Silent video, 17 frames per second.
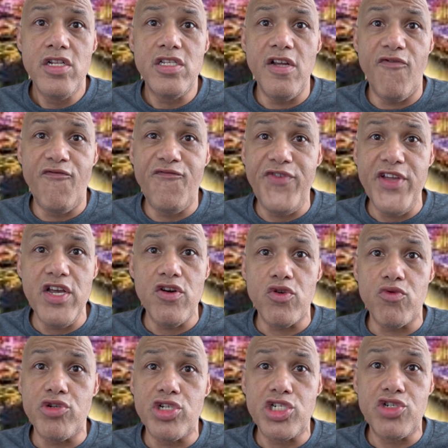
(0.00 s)
The
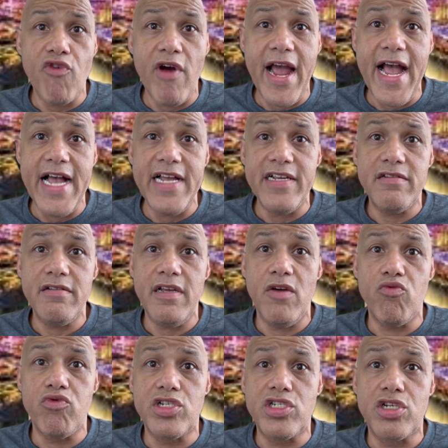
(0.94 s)
field was grass. It
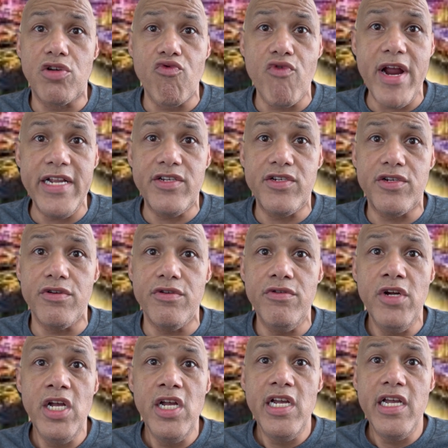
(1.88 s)
was
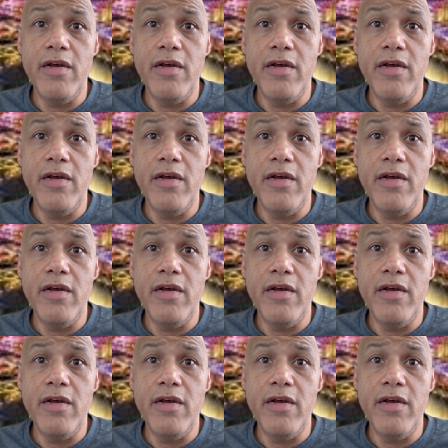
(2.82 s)
torrential.